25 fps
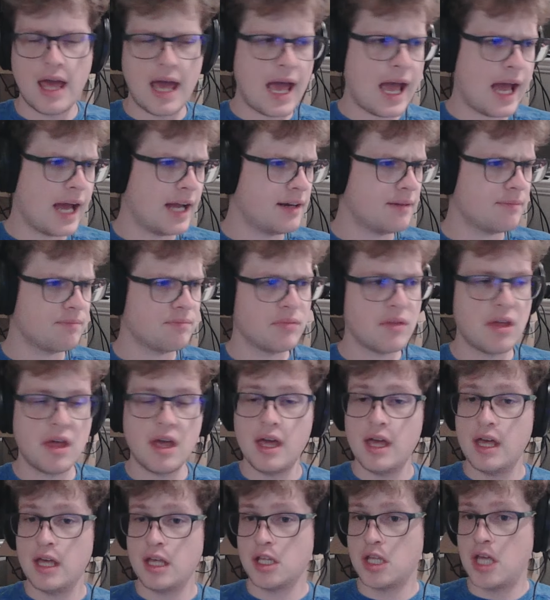And
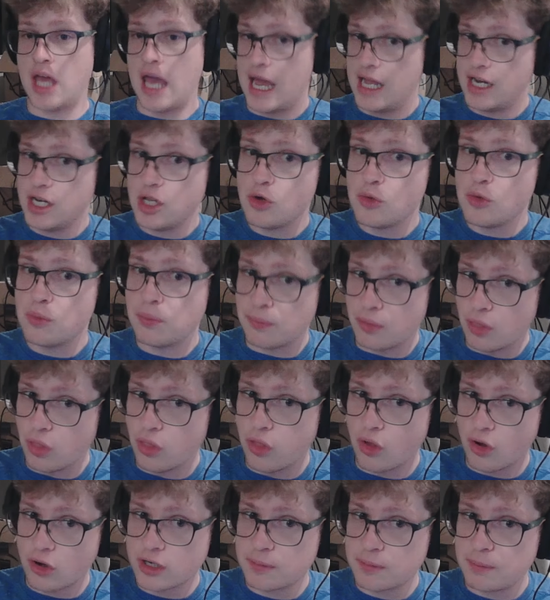can you
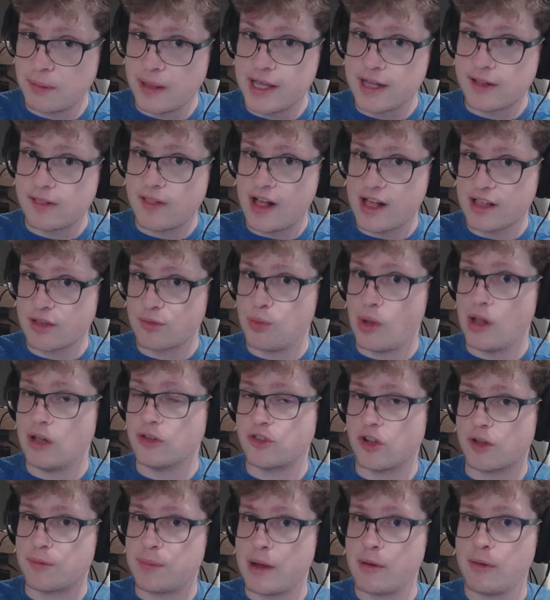learn to play a class well
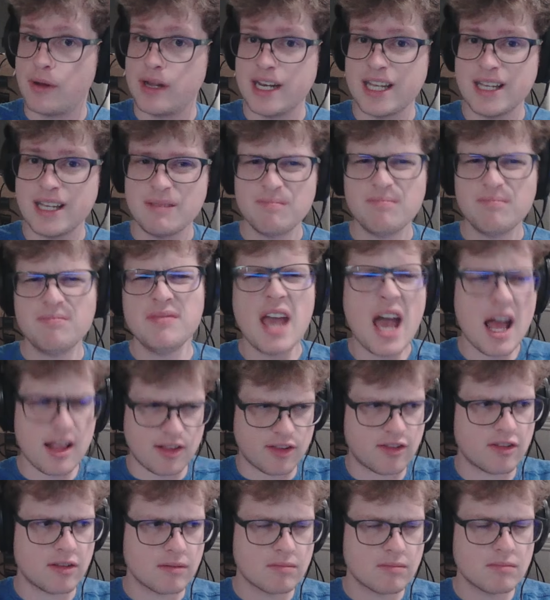just by reading?
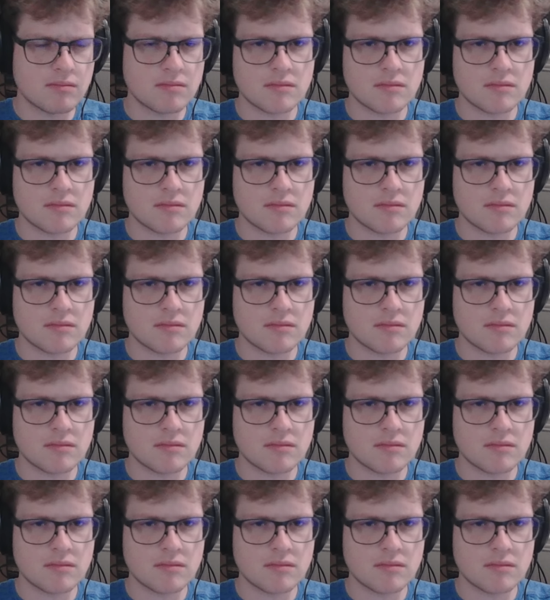Yes.